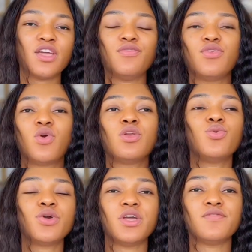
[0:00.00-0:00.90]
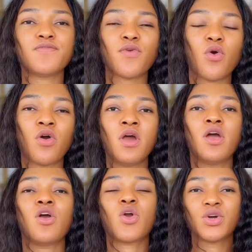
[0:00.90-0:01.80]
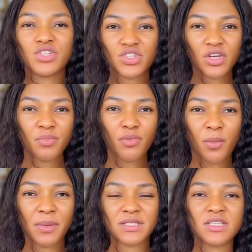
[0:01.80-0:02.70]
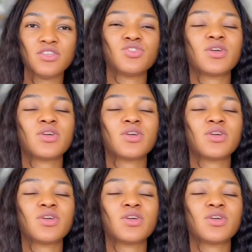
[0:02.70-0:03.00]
if you are looking for conditioning properties.